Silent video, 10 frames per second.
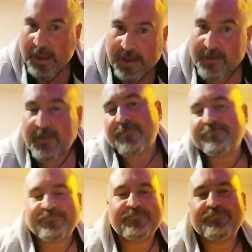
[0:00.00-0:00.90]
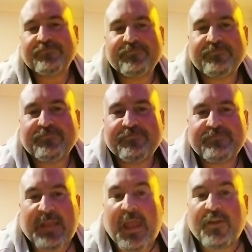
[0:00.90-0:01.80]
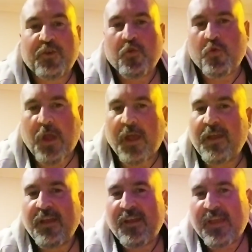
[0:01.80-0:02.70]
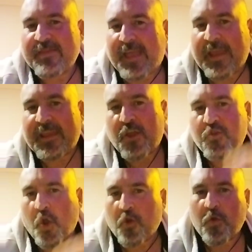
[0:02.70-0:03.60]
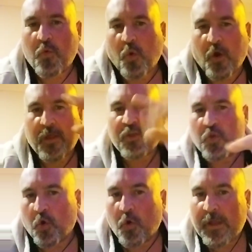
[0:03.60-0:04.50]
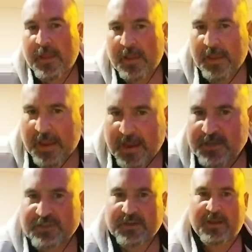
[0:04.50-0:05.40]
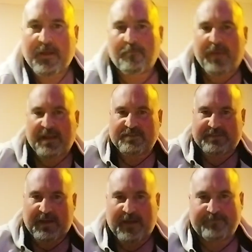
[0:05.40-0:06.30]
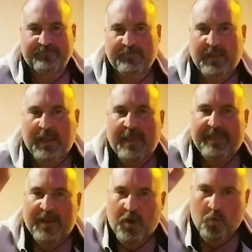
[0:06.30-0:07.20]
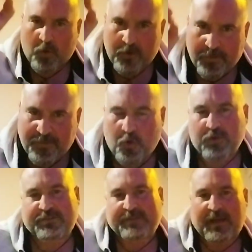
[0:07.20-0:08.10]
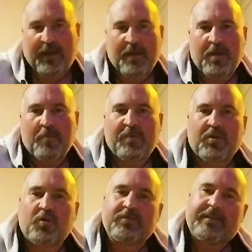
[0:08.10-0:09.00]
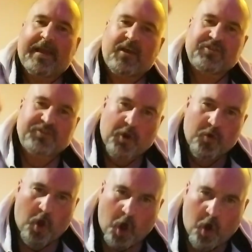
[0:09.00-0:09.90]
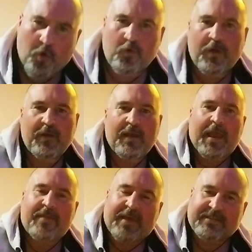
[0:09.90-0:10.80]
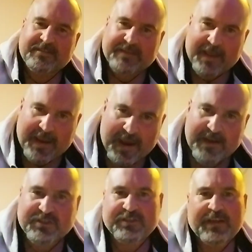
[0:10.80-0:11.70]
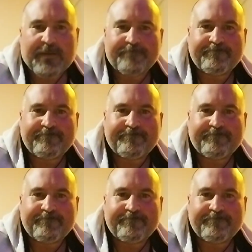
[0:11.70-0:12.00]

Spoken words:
head, and they know what your energy patterns are. They know what your thoughts are. Because they are so old, and that's their energy,